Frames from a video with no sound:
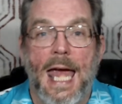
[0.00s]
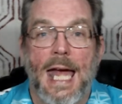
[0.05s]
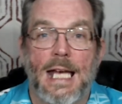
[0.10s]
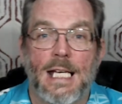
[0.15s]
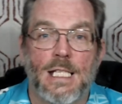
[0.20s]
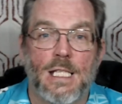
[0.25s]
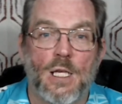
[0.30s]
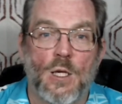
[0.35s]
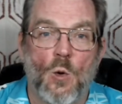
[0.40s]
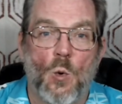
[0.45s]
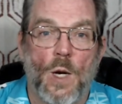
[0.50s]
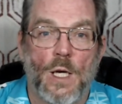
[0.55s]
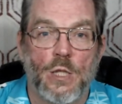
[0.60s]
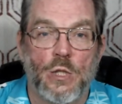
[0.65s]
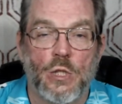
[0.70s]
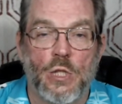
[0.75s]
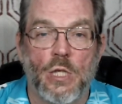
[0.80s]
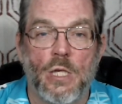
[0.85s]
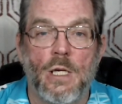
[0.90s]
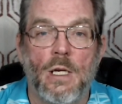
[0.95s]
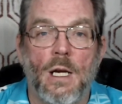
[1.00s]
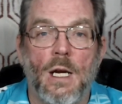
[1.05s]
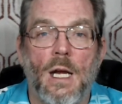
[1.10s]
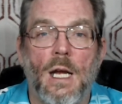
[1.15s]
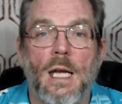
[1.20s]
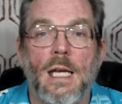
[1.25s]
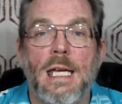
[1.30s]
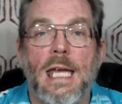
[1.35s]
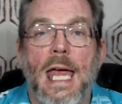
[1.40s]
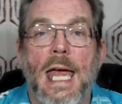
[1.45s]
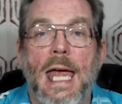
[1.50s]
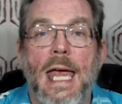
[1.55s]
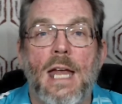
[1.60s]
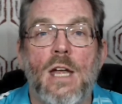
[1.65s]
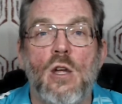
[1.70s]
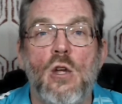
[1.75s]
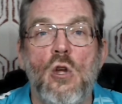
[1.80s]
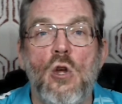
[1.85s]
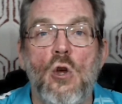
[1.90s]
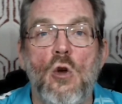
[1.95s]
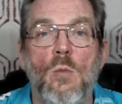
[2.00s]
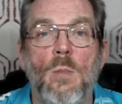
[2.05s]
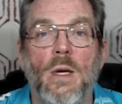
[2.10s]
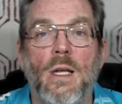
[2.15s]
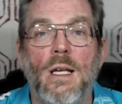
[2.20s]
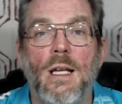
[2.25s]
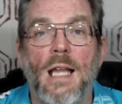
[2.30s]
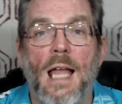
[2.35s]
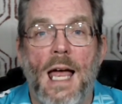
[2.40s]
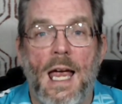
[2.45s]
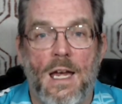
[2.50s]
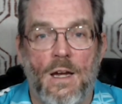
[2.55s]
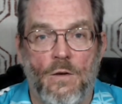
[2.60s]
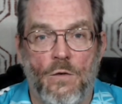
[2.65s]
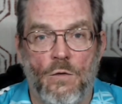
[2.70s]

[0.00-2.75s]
the question, can human life